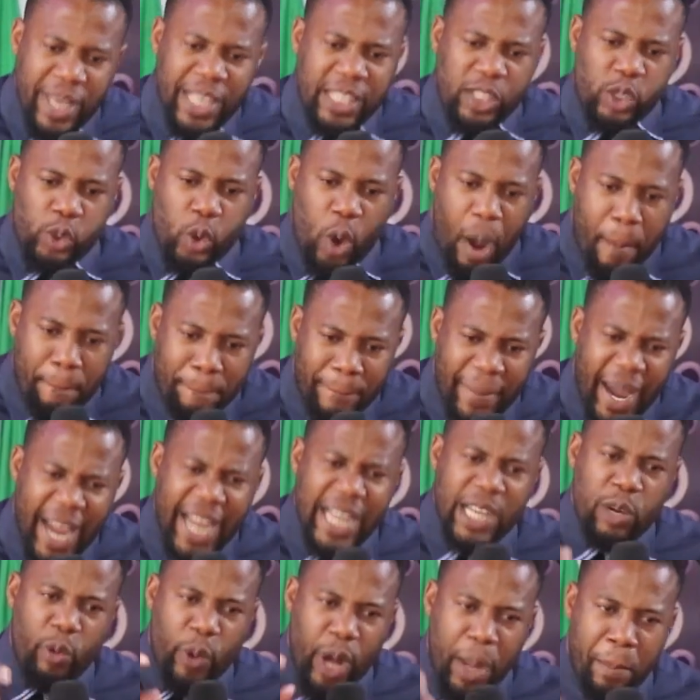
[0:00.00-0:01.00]
means your
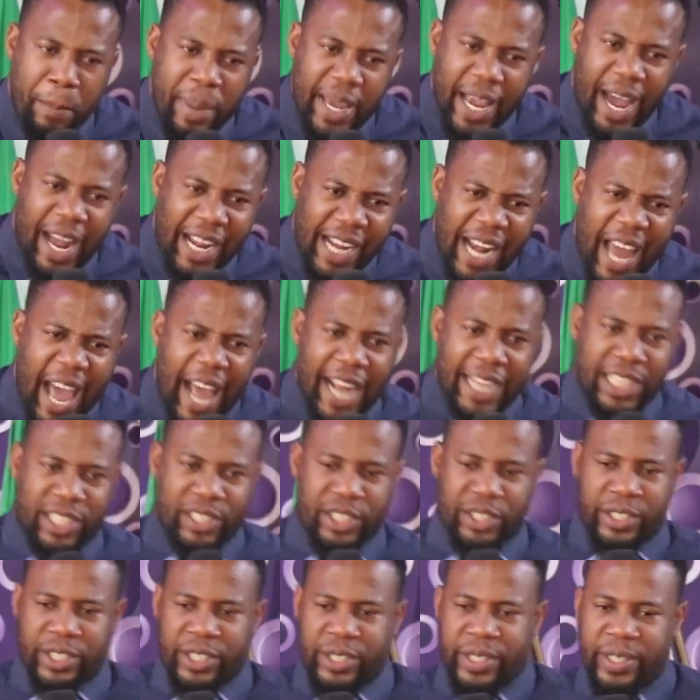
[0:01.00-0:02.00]
mind will be
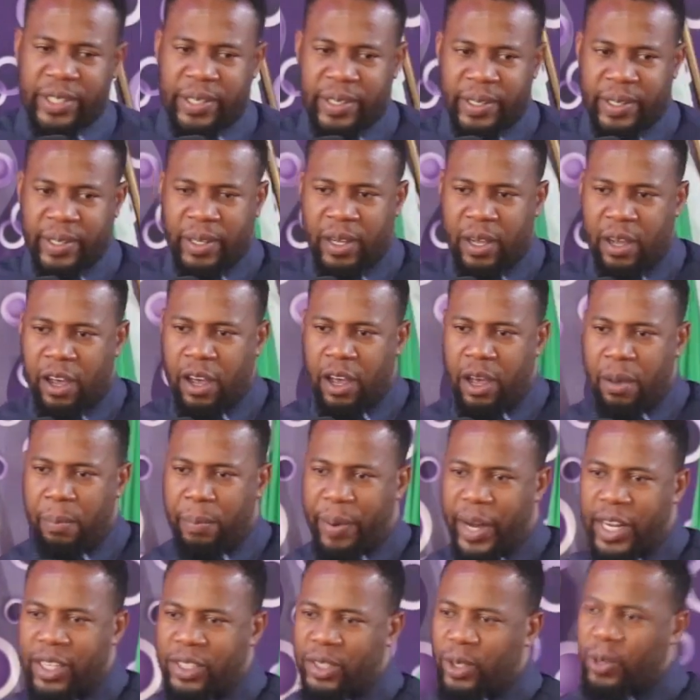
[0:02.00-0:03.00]
alert.
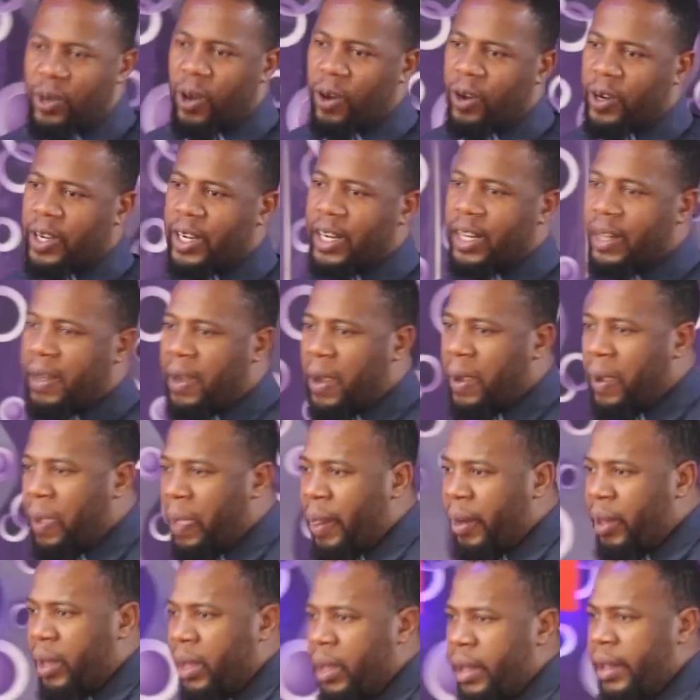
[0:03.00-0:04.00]
Praise God.
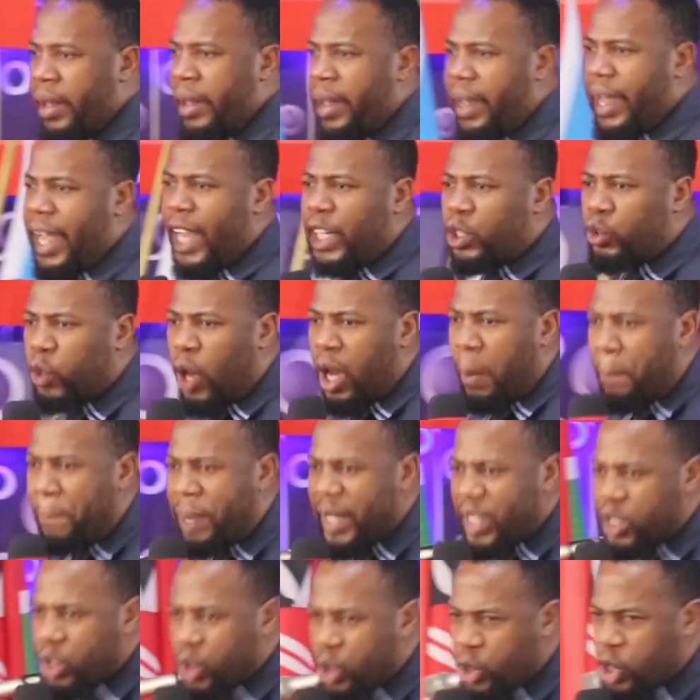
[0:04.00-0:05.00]
It will
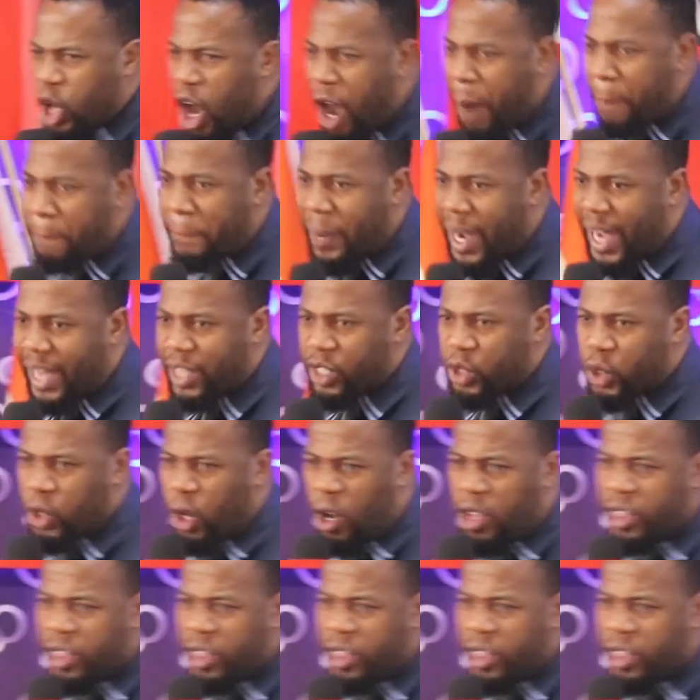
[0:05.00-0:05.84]
be sober so